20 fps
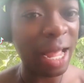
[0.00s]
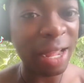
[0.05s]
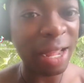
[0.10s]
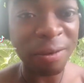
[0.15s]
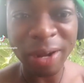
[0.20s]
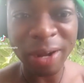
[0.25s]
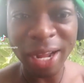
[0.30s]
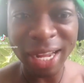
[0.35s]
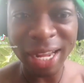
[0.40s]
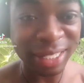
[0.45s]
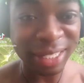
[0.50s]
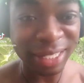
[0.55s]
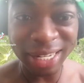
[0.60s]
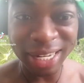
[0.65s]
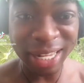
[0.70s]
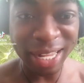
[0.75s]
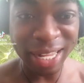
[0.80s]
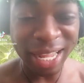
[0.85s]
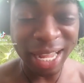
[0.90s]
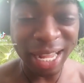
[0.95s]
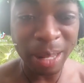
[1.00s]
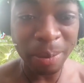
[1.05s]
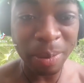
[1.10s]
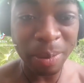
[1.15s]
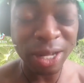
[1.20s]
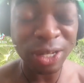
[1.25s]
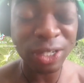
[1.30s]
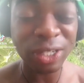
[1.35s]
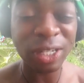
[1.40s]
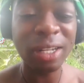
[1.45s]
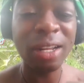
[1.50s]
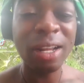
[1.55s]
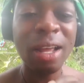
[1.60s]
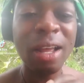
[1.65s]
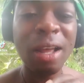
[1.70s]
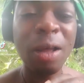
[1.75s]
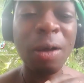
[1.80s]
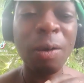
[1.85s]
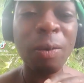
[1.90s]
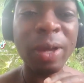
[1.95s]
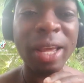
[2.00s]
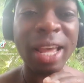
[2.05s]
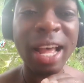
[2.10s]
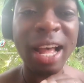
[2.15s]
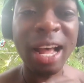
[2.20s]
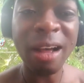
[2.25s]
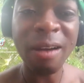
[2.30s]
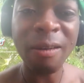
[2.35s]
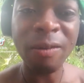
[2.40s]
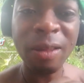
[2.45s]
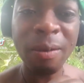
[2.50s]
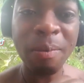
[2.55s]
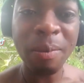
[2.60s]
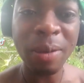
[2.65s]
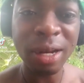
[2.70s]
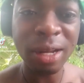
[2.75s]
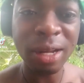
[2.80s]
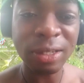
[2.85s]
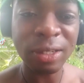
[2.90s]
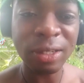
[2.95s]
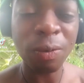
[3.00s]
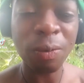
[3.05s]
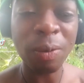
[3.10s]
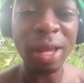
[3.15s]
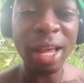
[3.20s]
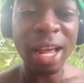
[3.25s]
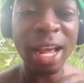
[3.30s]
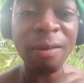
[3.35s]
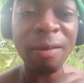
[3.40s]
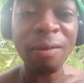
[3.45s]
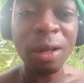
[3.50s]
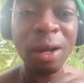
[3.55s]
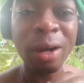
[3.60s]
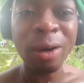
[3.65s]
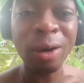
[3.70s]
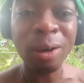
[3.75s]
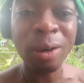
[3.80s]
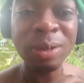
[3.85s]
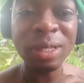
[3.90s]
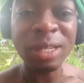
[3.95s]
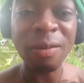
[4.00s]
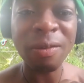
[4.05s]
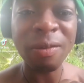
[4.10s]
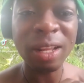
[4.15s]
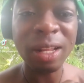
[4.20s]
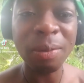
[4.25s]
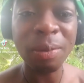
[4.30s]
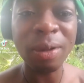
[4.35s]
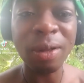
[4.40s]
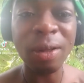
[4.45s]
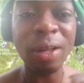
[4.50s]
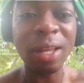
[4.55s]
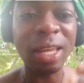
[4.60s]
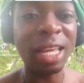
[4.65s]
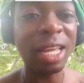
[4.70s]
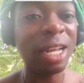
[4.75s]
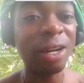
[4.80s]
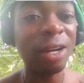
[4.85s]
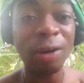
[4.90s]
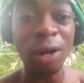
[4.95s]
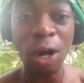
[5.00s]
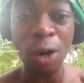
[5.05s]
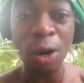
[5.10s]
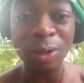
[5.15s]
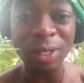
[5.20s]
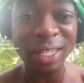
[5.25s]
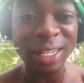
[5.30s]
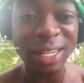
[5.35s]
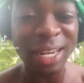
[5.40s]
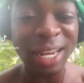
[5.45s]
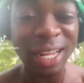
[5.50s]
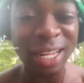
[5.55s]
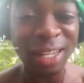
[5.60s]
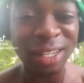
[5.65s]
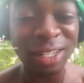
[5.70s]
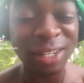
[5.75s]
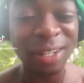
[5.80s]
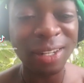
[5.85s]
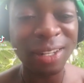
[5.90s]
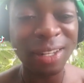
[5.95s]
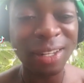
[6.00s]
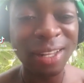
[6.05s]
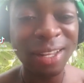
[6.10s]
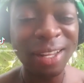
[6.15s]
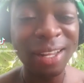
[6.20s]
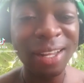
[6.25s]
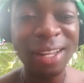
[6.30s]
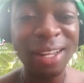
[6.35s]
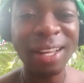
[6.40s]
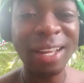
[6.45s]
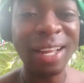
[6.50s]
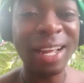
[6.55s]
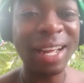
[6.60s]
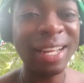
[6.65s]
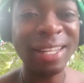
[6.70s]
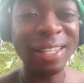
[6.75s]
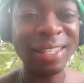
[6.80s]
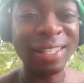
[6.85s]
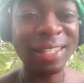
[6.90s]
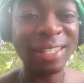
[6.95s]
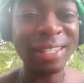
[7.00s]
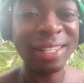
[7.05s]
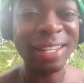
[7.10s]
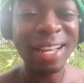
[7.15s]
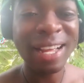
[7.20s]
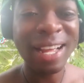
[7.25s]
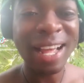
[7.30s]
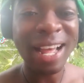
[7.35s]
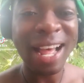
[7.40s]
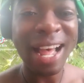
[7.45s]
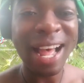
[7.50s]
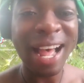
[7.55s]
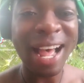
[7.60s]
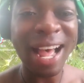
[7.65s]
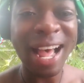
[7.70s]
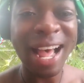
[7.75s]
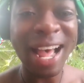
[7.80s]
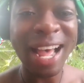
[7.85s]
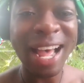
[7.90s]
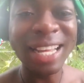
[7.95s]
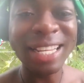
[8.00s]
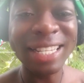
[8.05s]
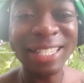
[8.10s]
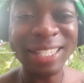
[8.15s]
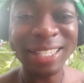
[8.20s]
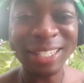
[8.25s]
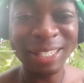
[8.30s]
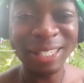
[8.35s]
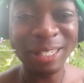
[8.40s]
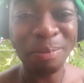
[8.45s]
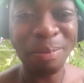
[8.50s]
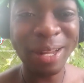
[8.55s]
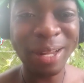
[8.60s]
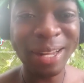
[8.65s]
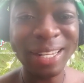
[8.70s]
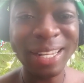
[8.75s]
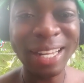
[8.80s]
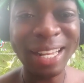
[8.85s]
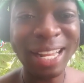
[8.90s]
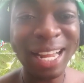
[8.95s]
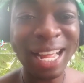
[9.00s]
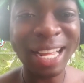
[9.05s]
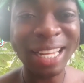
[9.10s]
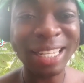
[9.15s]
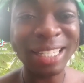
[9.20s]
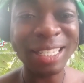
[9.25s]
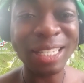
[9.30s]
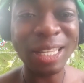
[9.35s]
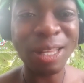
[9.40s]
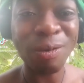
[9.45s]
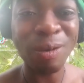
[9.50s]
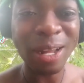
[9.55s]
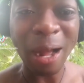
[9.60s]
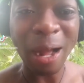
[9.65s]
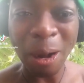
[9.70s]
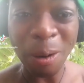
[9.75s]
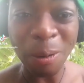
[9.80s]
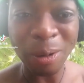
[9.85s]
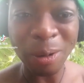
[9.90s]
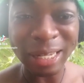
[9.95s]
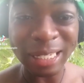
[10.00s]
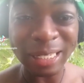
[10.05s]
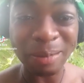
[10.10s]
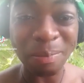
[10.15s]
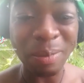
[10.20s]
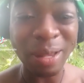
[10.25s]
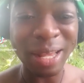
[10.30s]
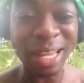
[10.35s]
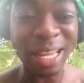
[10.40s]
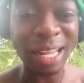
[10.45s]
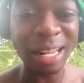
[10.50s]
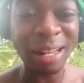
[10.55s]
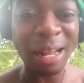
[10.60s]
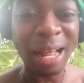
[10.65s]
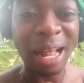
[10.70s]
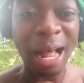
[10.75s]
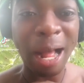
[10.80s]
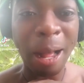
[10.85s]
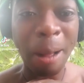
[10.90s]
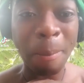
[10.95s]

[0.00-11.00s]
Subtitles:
every STD you can imagine, we have the medicine, we have the herbs available here out in nature. Guys, I just spent the last 3 hours making